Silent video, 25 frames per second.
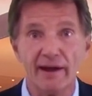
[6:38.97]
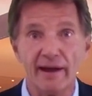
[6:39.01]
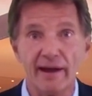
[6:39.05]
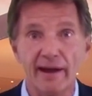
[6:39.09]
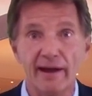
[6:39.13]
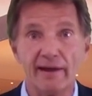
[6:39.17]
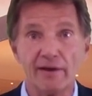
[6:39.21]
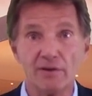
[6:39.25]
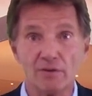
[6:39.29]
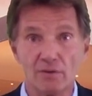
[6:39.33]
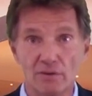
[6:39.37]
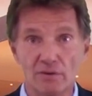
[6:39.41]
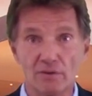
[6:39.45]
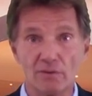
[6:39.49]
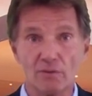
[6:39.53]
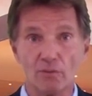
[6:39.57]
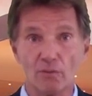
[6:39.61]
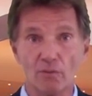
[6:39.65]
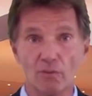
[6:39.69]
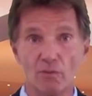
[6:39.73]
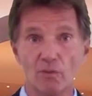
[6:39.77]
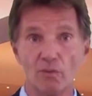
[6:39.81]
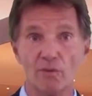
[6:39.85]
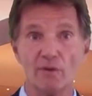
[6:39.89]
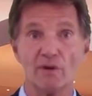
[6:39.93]

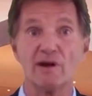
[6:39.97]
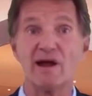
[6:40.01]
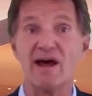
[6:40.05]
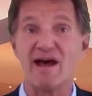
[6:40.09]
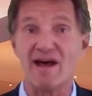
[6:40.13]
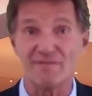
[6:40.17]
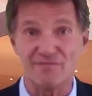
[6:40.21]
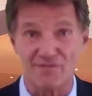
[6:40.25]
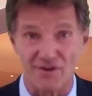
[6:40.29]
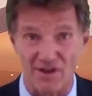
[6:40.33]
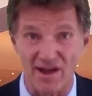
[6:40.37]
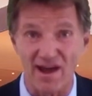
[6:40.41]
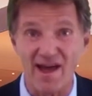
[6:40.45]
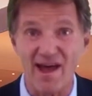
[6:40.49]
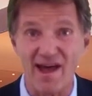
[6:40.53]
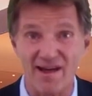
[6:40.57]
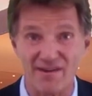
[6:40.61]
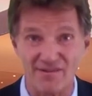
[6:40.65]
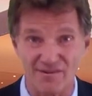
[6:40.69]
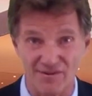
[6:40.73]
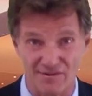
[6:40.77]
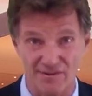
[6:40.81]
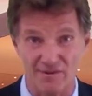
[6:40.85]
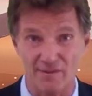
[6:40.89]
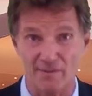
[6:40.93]
And we'll have to
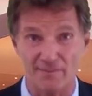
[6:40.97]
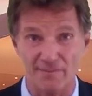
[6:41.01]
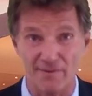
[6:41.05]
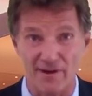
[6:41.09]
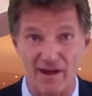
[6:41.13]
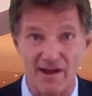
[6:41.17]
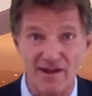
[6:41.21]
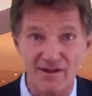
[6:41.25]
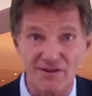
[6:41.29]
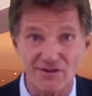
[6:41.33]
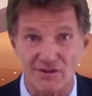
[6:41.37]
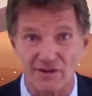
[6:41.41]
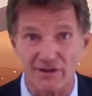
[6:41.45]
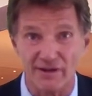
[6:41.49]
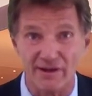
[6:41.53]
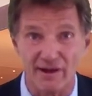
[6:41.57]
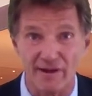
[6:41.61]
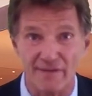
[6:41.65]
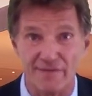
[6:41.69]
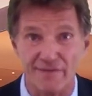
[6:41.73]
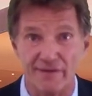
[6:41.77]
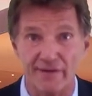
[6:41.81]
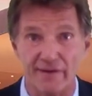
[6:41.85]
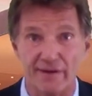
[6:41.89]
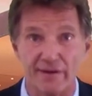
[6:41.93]
ask them
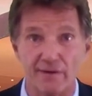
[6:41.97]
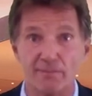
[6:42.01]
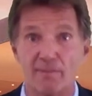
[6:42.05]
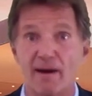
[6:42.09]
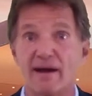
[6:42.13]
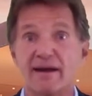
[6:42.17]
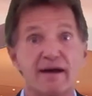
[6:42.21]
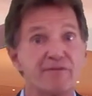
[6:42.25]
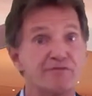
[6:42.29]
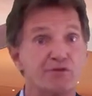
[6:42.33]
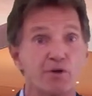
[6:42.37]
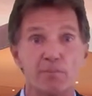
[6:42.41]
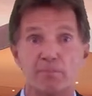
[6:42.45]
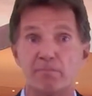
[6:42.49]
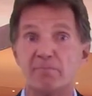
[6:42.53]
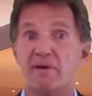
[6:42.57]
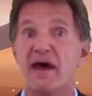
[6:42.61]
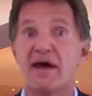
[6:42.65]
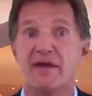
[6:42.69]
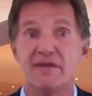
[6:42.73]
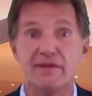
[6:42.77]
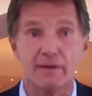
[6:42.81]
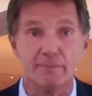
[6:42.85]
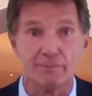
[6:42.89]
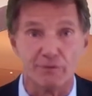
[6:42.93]
nicely. They might have to
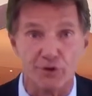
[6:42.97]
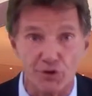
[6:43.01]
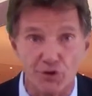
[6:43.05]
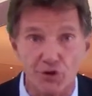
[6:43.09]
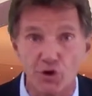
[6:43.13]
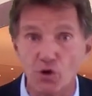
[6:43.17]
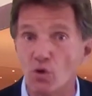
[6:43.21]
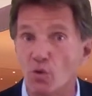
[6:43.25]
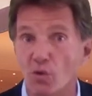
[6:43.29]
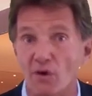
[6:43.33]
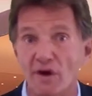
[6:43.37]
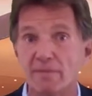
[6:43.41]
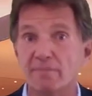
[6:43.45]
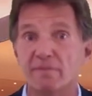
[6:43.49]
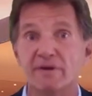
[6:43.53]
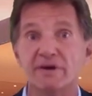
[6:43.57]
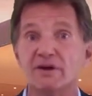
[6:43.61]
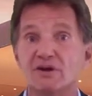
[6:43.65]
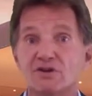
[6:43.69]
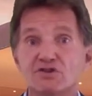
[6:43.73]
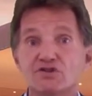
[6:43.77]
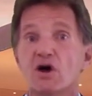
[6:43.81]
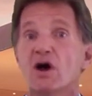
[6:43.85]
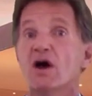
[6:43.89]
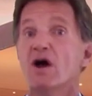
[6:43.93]
beg them to do it
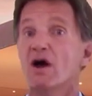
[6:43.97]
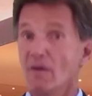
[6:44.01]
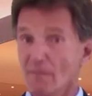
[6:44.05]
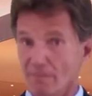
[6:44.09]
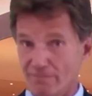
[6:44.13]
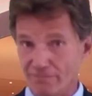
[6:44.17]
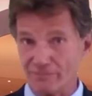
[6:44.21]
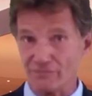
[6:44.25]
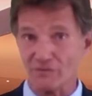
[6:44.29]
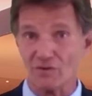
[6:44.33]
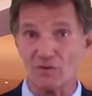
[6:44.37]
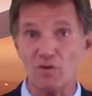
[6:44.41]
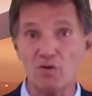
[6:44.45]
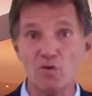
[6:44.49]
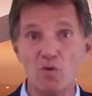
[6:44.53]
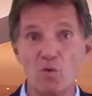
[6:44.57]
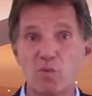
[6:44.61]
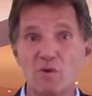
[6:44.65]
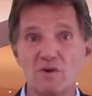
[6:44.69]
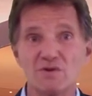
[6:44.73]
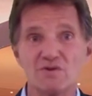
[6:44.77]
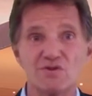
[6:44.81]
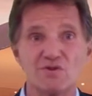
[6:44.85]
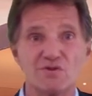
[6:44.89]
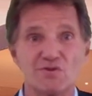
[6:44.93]
because who
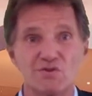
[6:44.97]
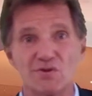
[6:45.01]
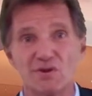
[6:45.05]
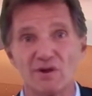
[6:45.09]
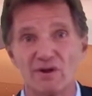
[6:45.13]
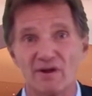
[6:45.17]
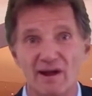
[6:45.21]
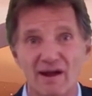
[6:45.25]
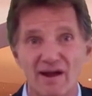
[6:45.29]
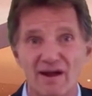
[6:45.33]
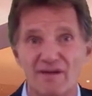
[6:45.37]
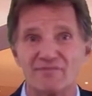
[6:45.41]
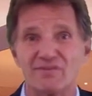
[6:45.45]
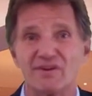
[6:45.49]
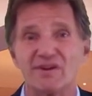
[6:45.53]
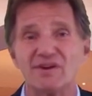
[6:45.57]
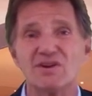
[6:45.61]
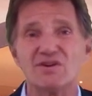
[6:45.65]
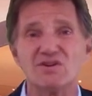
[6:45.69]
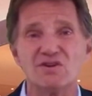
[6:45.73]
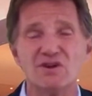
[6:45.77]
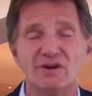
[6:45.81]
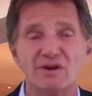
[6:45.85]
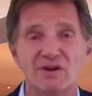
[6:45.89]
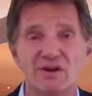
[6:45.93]
wants to have to
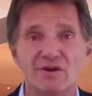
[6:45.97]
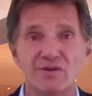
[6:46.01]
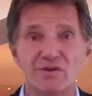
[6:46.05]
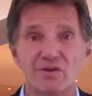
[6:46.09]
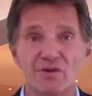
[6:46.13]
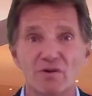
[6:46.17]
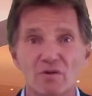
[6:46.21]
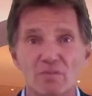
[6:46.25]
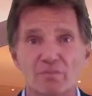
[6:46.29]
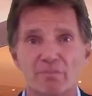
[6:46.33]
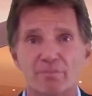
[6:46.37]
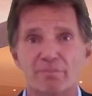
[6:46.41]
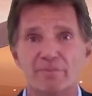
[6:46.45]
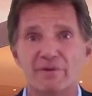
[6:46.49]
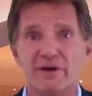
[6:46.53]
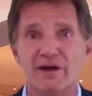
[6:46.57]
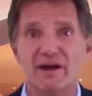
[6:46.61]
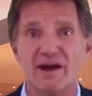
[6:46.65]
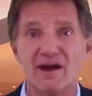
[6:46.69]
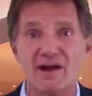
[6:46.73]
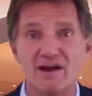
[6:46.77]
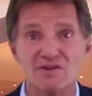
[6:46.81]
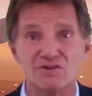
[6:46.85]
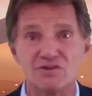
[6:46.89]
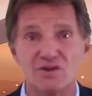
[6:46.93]
listen to your
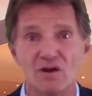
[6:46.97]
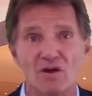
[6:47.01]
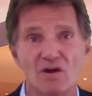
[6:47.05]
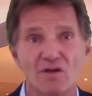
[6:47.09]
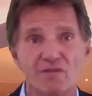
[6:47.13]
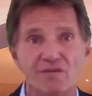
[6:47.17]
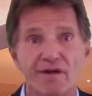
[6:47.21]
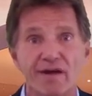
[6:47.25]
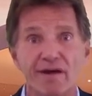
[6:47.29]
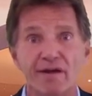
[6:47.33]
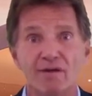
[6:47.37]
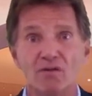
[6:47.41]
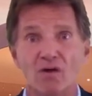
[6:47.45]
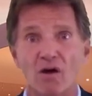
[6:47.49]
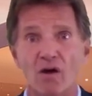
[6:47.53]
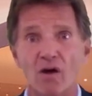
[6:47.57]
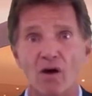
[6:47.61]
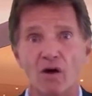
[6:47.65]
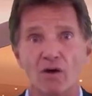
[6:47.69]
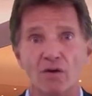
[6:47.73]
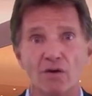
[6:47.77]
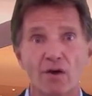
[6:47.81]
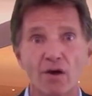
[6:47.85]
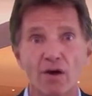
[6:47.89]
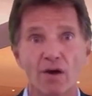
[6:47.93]
BS all day
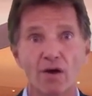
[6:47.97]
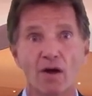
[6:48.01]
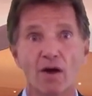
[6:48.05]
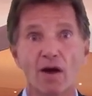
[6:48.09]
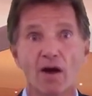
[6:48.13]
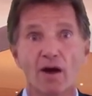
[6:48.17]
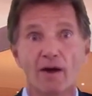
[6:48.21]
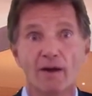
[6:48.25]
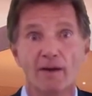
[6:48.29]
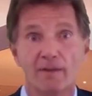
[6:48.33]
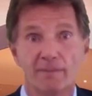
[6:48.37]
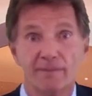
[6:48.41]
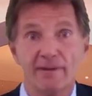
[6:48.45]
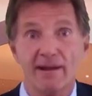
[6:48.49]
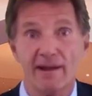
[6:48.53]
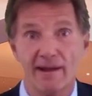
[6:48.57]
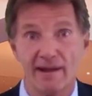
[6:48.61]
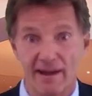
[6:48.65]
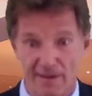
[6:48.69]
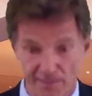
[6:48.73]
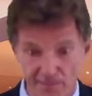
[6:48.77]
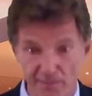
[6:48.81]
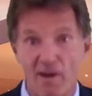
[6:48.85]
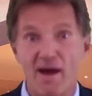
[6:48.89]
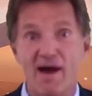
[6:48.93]
long?
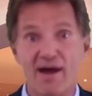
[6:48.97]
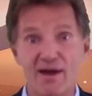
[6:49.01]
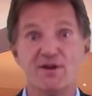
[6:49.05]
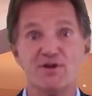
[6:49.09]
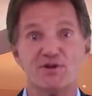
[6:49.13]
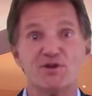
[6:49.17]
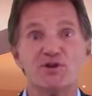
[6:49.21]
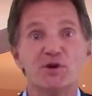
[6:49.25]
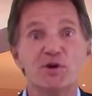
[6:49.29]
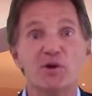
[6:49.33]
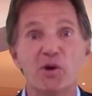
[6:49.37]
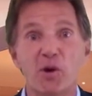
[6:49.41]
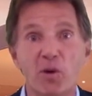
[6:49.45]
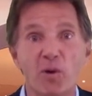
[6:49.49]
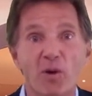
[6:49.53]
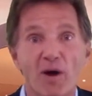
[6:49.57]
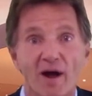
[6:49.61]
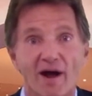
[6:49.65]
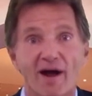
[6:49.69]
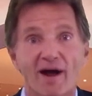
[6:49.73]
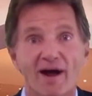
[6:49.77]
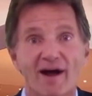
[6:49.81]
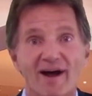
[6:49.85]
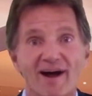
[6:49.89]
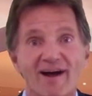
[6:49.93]
And mine
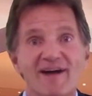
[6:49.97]
too.